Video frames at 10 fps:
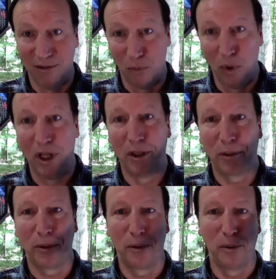with
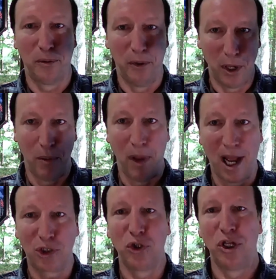them
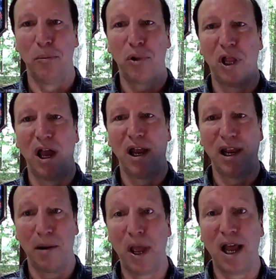actually applying
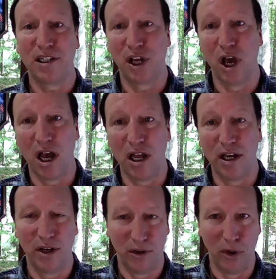and passing
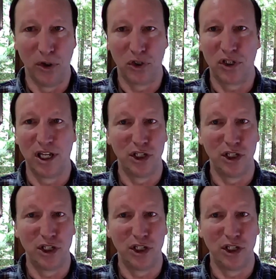on those things,